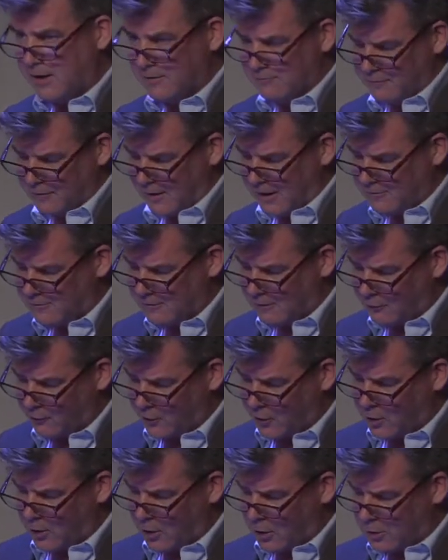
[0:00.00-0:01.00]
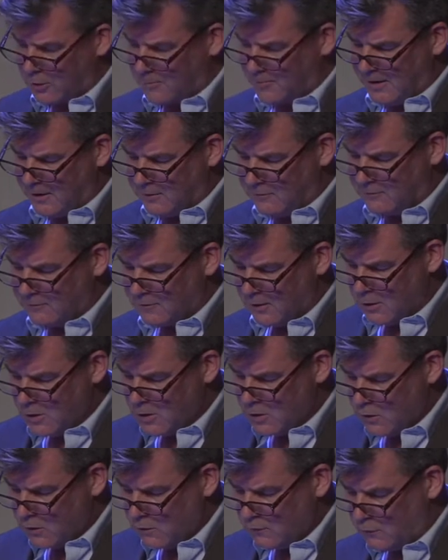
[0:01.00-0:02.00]
inflationary economies
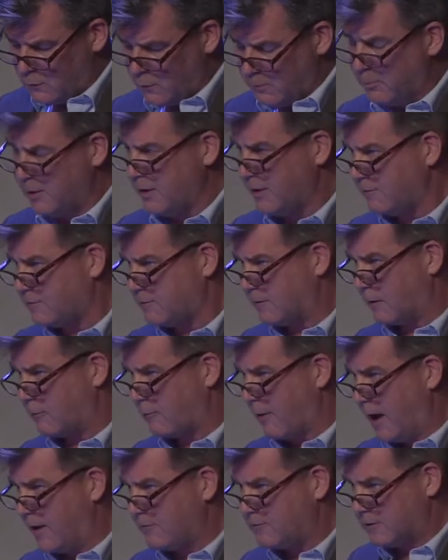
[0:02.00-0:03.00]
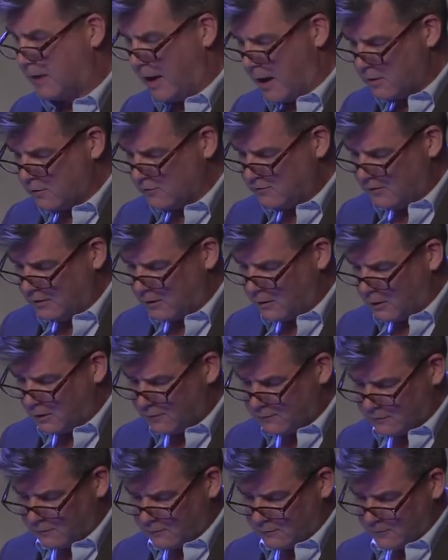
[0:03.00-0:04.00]
to a ballistic rise in energy
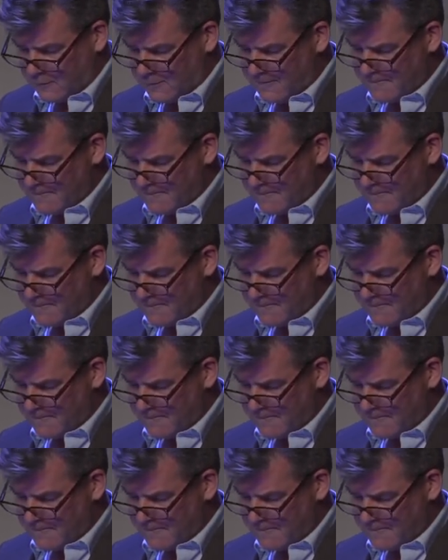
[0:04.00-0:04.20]
costs